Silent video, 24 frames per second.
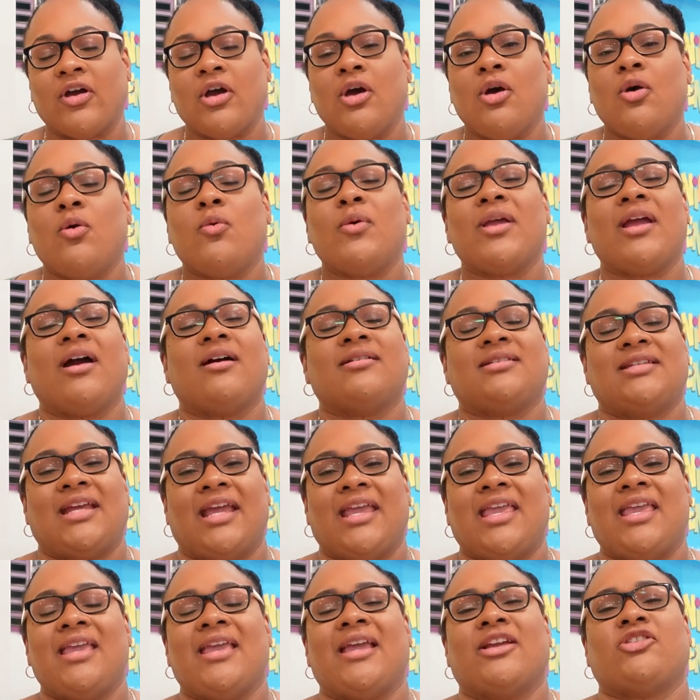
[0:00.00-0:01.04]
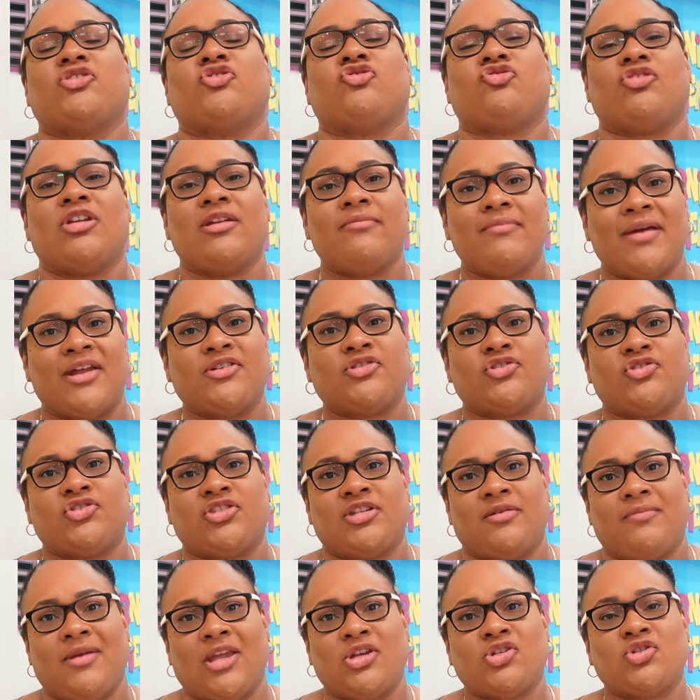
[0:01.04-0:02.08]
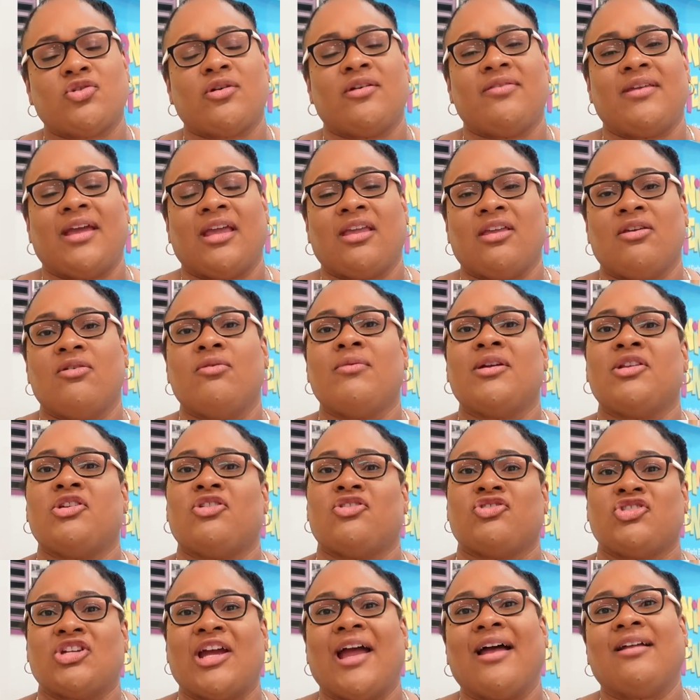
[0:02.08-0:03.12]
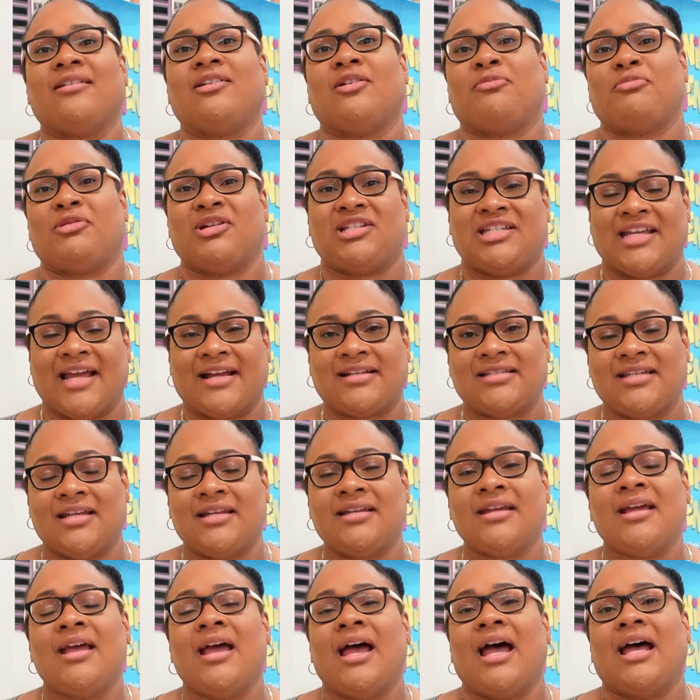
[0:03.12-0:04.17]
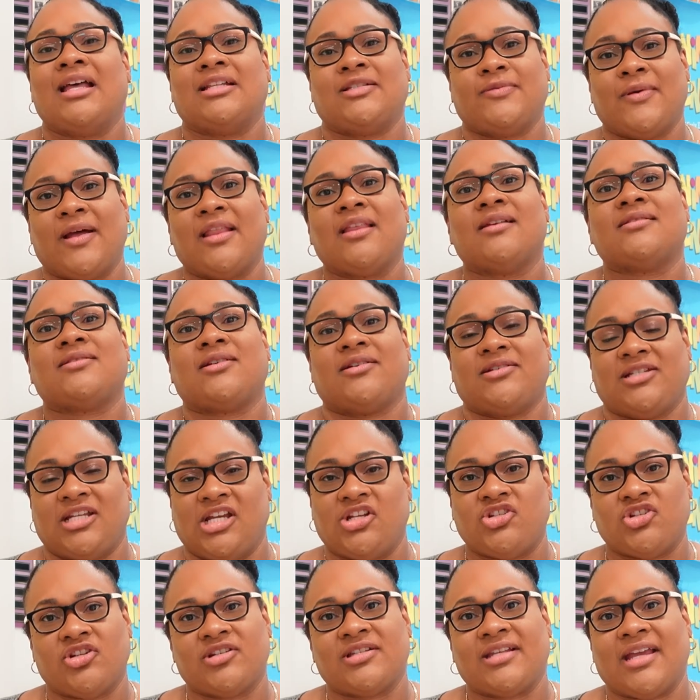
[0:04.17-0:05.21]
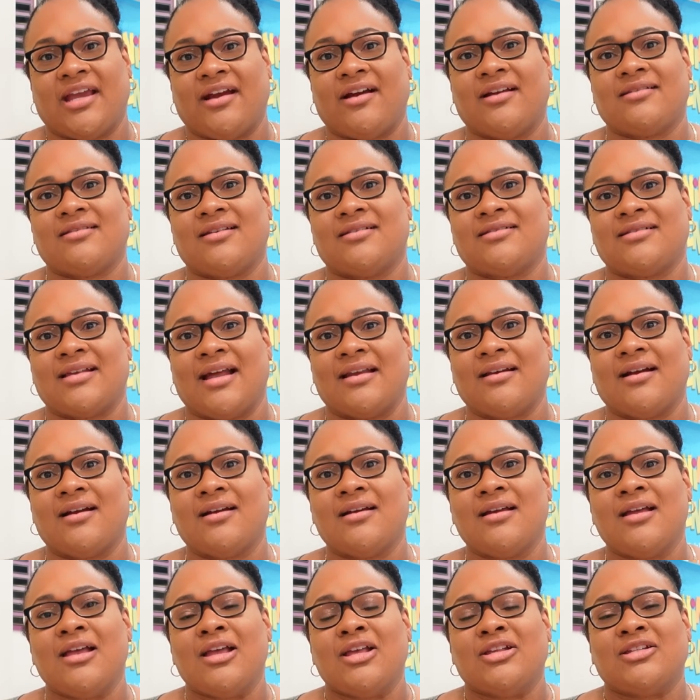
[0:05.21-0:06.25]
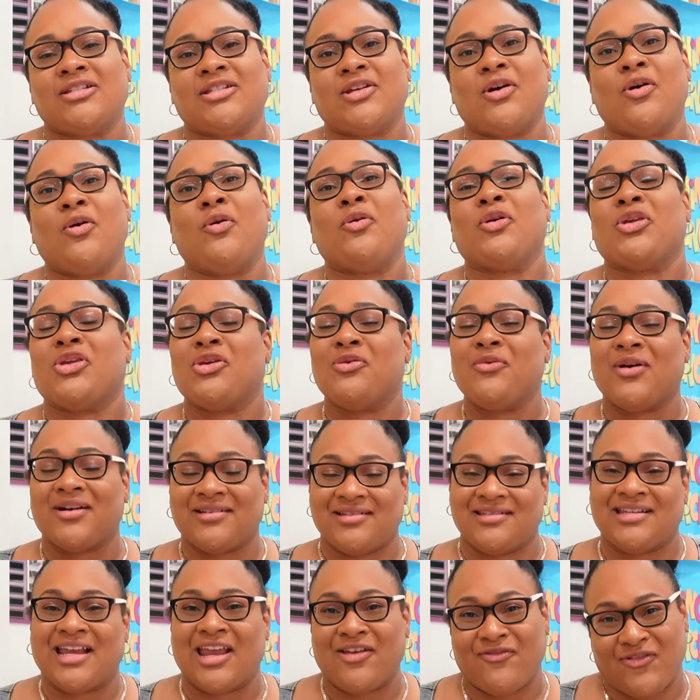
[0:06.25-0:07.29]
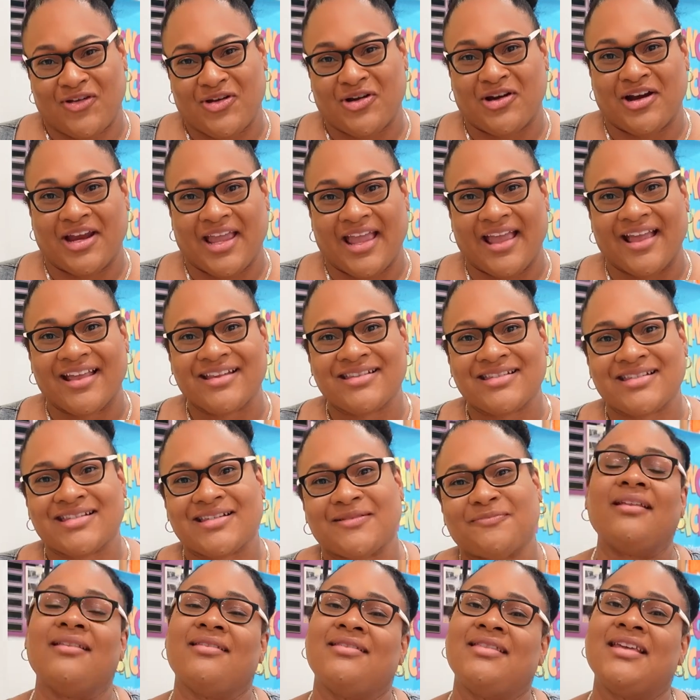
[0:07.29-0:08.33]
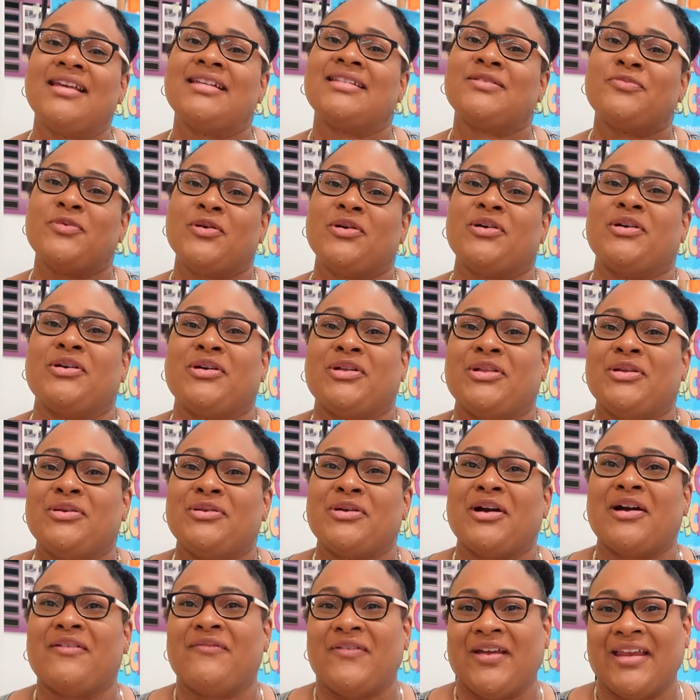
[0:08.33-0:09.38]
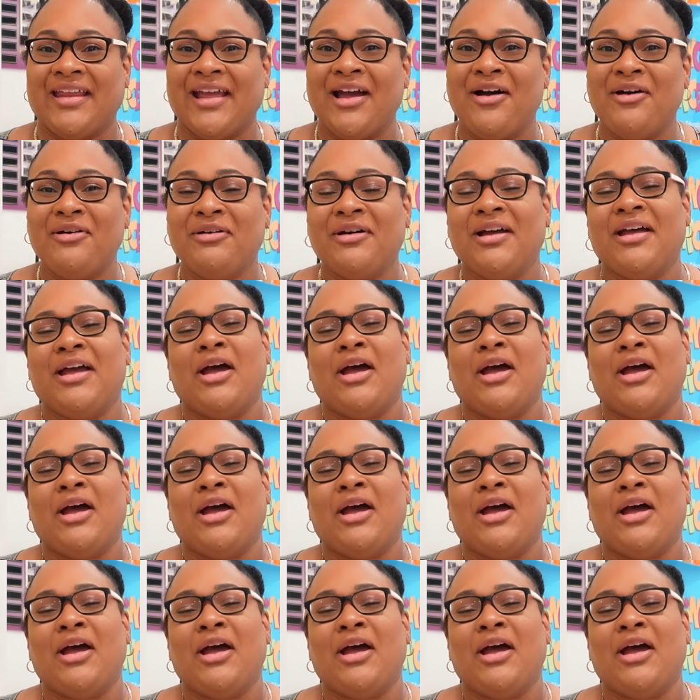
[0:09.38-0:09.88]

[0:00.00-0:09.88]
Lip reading: We are taking extreme measures to make sure that you and your child are protected, as well as our teachers here at the center. so you are safe in our hands. This will conclude our video.